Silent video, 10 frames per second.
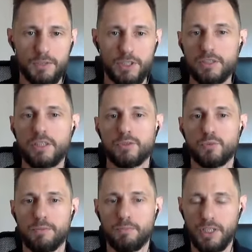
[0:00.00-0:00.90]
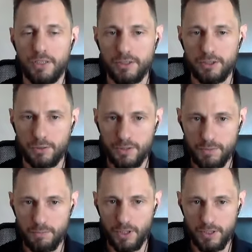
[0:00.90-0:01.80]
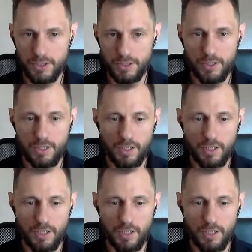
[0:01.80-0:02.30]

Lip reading: details with my insurance policy.